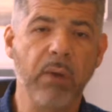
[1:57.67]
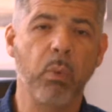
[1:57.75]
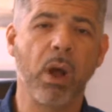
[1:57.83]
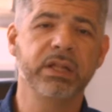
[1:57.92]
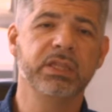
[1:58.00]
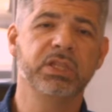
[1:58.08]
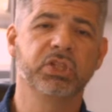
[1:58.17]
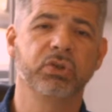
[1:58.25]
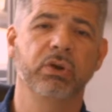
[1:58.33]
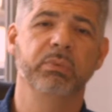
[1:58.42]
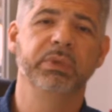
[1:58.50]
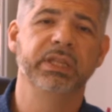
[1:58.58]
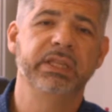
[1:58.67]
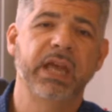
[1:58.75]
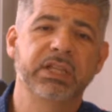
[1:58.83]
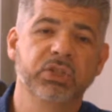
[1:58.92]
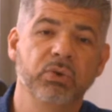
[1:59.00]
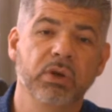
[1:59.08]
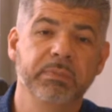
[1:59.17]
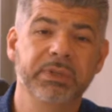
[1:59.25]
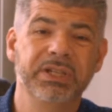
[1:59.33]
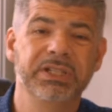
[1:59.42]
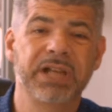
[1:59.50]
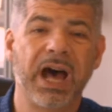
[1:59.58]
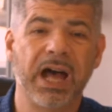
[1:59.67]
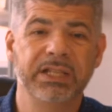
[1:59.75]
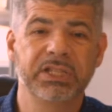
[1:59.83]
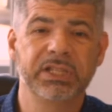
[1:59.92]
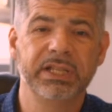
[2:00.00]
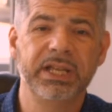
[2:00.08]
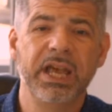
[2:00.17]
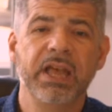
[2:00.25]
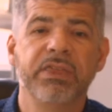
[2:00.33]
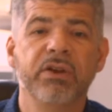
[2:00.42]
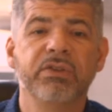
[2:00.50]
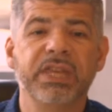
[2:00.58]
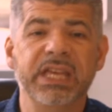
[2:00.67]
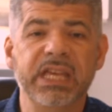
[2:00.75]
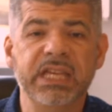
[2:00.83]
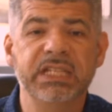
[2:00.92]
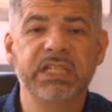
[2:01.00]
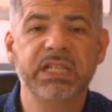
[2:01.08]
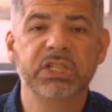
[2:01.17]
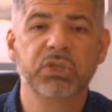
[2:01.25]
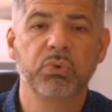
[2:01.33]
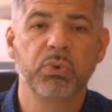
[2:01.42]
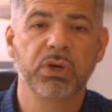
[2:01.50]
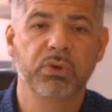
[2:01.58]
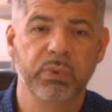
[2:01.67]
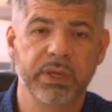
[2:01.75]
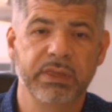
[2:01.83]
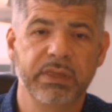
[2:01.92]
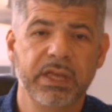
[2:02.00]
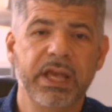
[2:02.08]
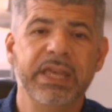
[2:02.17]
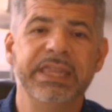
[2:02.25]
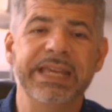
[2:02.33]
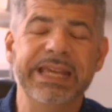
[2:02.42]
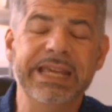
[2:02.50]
wanted to start with the desk dog because honestly, they're the easiest to work with, the